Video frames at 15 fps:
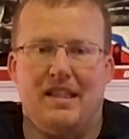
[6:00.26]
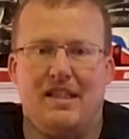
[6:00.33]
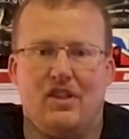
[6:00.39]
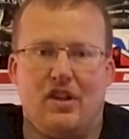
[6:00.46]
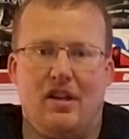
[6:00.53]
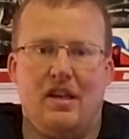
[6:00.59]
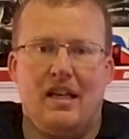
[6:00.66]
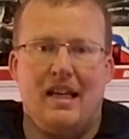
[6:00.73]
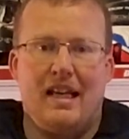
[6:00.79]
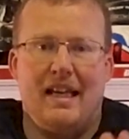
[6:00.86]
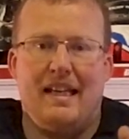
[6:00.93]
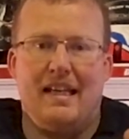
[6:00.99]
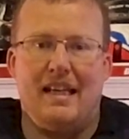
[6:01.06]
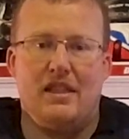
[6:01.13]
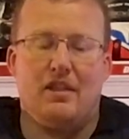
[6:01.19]
this position.
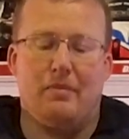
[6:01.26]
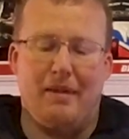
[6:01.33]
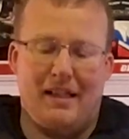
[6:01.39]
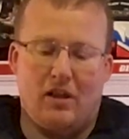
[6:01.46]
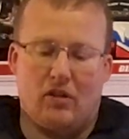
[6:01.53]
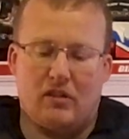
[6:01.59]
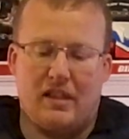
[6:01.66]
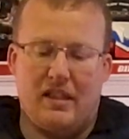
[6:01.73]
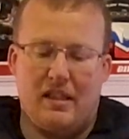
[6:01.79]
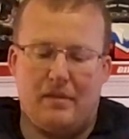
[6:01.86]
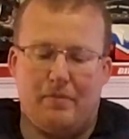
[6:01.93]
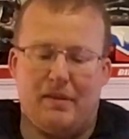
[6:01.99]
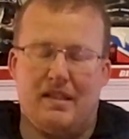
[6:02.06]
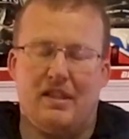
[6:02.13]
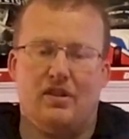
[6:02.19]
It needs to be
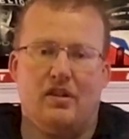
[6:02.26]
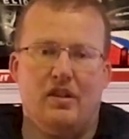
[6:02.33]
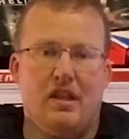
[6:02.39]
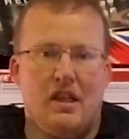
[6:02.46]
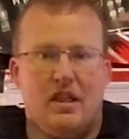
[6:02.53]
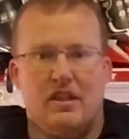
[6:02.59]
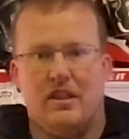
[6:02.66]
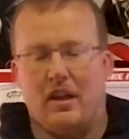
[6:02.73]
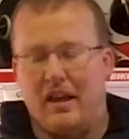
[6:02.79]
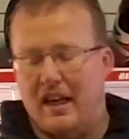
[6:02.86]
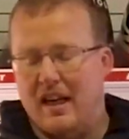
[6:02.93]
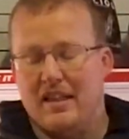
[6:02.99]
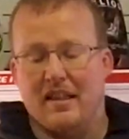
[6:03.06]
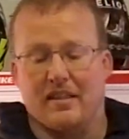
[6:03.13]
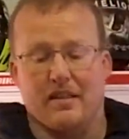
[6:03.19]
locked in this position
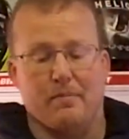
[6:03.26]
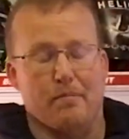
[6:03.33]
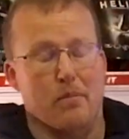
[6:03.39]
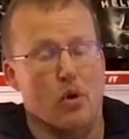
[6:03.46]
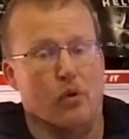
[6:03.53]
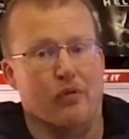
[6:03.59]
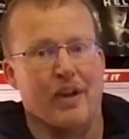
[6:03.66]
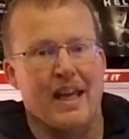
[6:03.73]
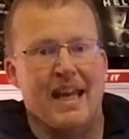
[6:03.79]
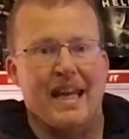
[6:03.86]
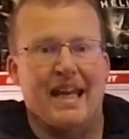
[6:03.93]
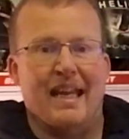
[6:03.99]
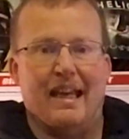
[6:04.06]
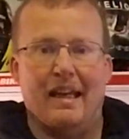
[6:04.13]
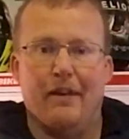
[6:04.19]
so that it doesn't move.
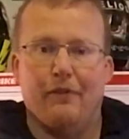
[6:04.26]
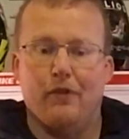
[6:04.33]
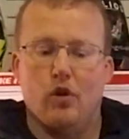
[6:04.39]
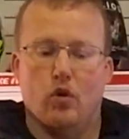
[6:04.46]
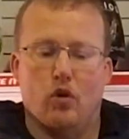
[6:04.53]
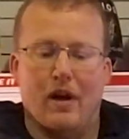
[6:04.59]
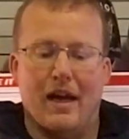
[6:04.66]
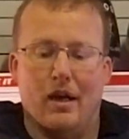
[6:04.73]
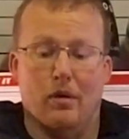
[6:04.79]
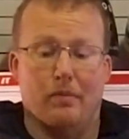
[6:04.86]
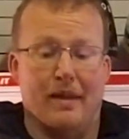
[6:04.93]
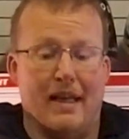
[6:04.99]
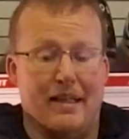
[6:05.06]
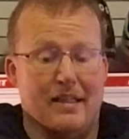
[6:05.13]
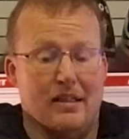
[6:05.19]
If
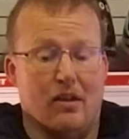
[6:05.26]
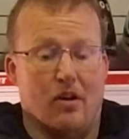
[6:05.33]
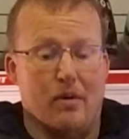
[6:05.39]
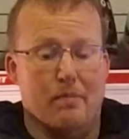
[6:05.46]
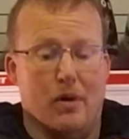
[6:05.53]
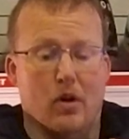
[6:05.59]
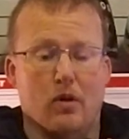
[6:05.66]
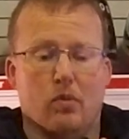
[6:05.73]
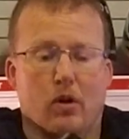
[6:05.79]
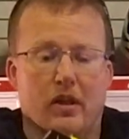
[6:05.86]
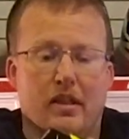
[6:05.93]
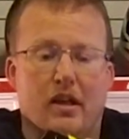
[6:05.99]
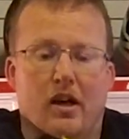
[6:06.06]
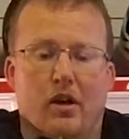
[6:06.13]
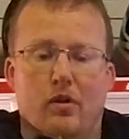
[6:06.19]
your helmet, like
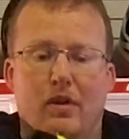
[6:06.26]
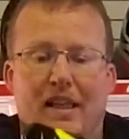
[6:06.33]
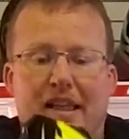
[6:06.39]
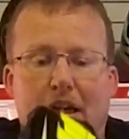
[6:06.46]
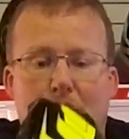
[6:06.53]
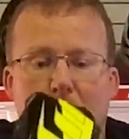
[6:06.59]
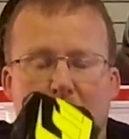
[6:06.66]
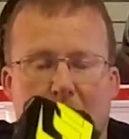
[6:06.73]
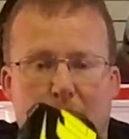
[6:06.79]
my one, only